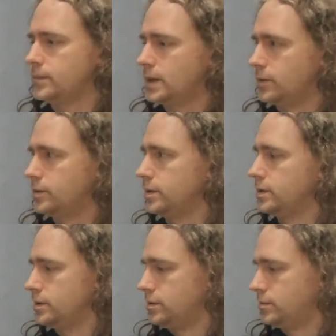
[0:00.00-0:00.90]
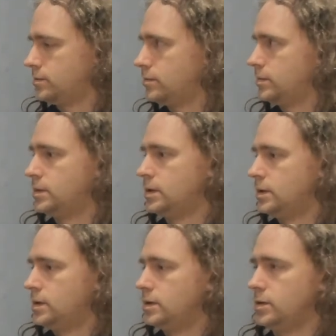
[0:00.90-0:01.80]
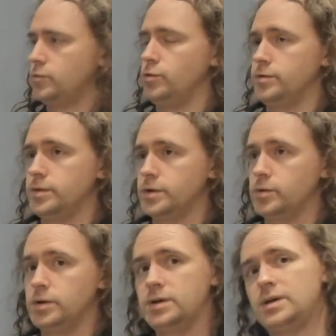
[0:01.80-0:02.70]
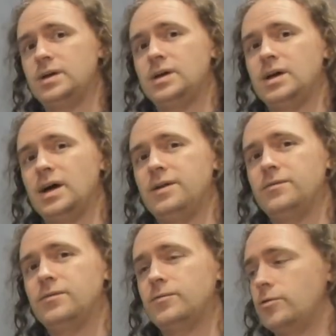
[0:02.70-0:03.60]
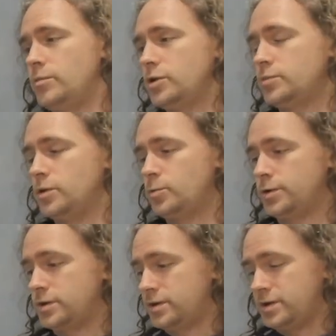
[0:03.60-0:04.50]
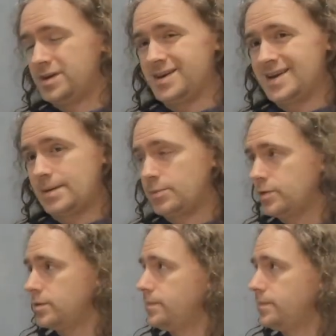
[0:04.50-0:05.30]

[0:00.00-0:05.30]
housings and grooves and so on, and for the most part works at a certain depth.